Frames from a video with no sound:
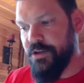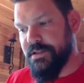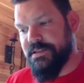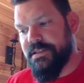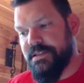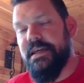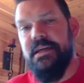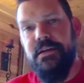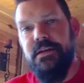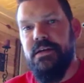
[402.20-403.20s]
okay, you can
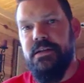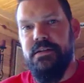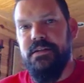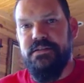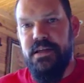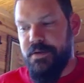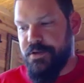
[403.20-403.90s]
see the